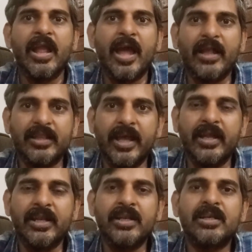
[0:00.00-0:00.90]
And
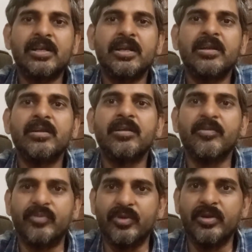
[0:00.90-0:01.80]
then
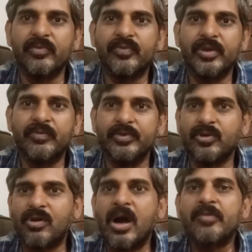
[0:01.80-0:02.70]
if
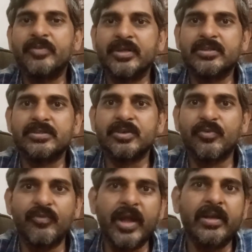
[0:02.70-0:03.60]
your confidence is
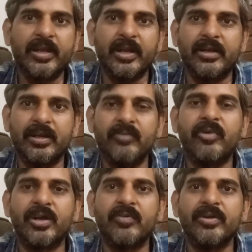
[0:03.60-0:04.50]
reflected in
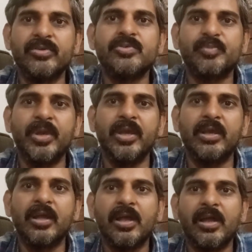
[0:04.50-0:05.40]
whatever you speak,